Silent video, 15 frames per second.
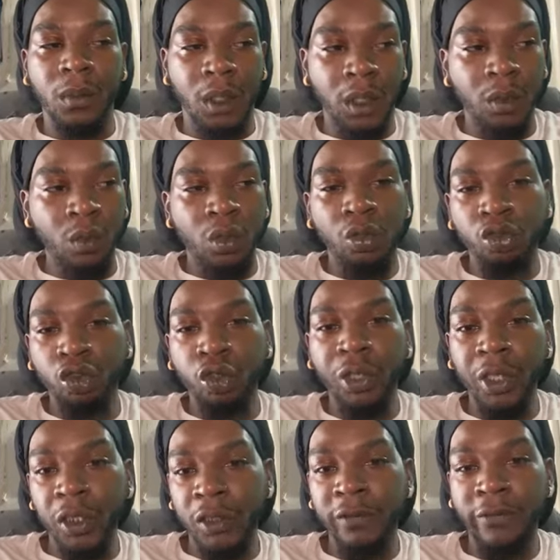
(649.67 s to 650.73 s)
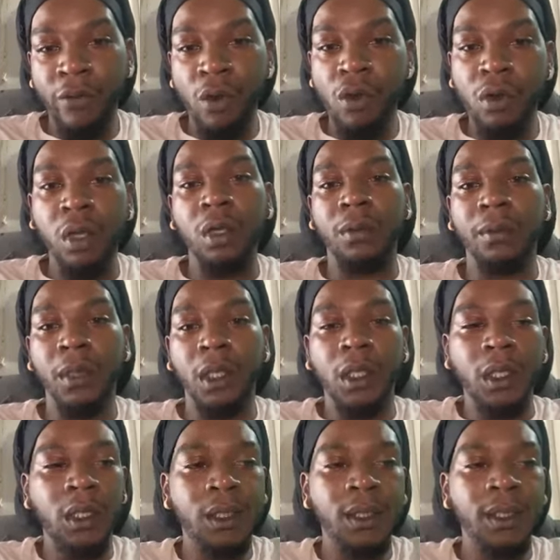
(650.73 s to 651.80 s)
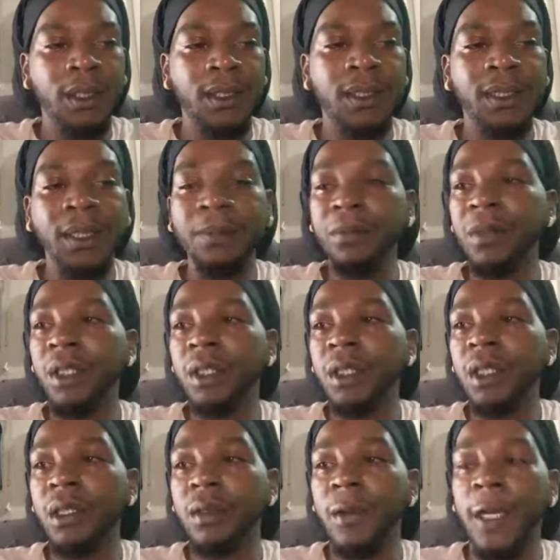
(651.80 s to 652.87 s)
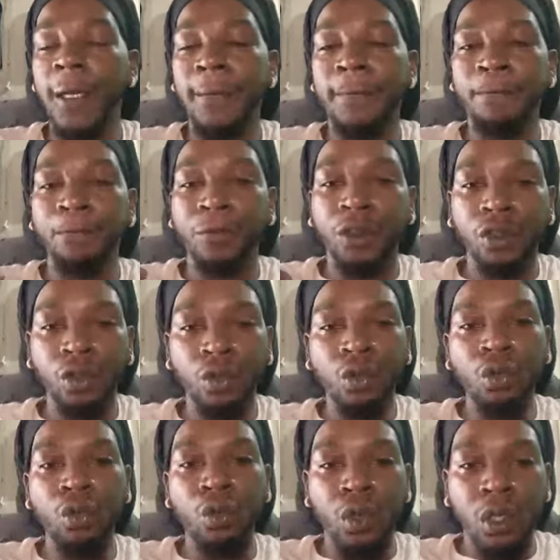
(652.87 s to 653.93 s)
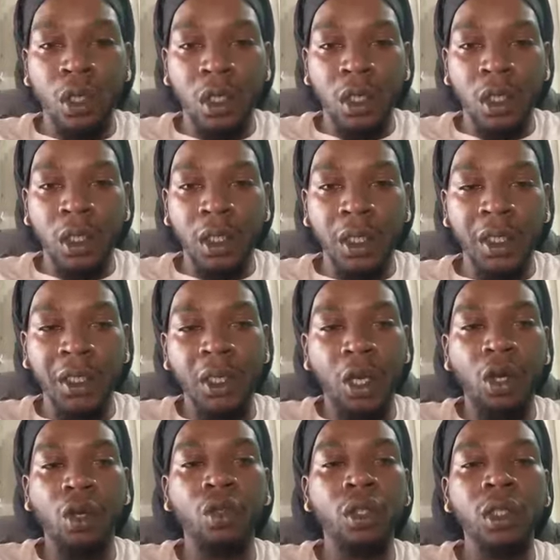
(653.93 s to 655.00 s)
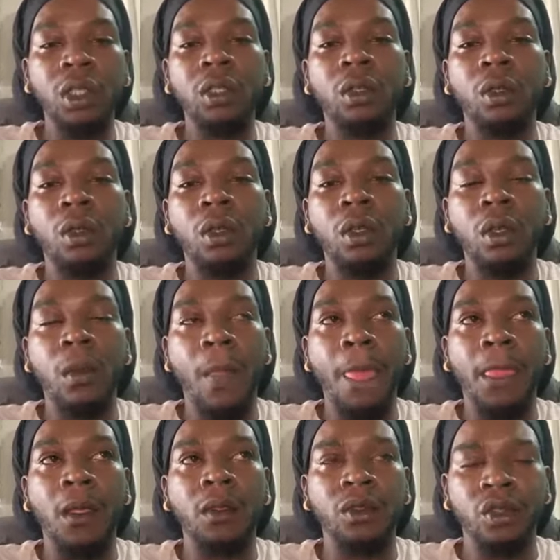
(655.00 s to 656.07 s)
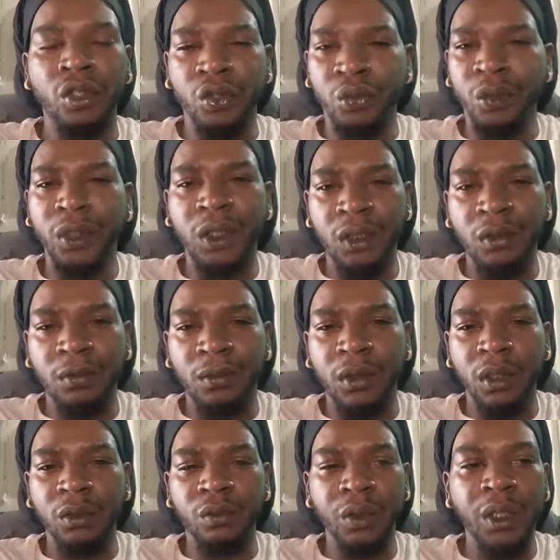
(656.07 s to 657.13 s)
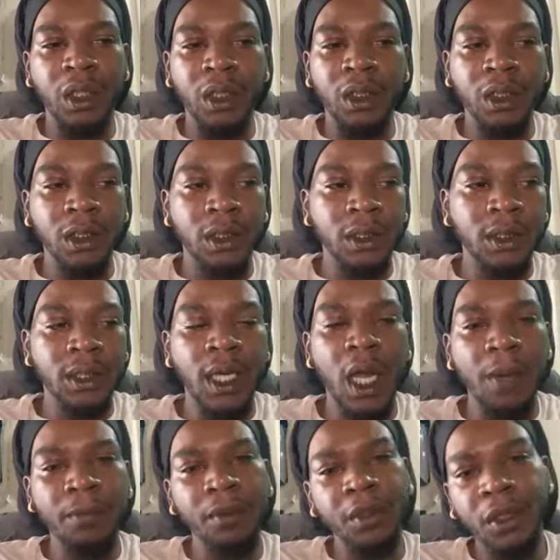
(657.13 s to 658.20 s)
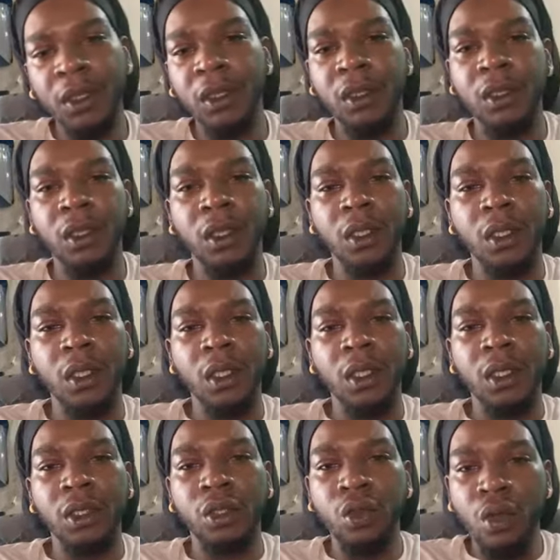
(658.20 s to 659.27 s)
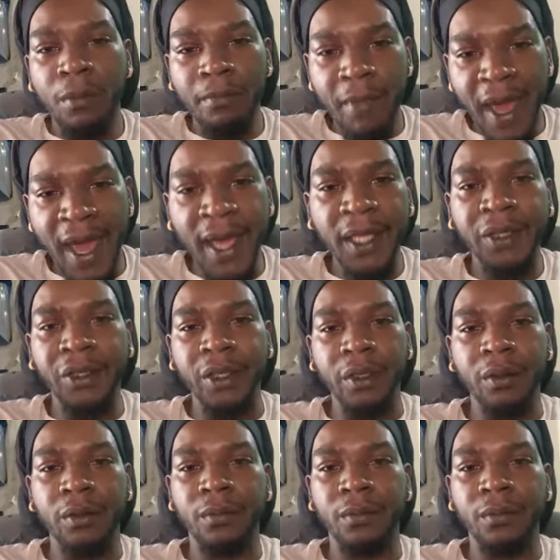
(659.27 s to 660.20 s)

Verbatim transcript: it will transform into something that you could only dream to really just comprehend, to imagine.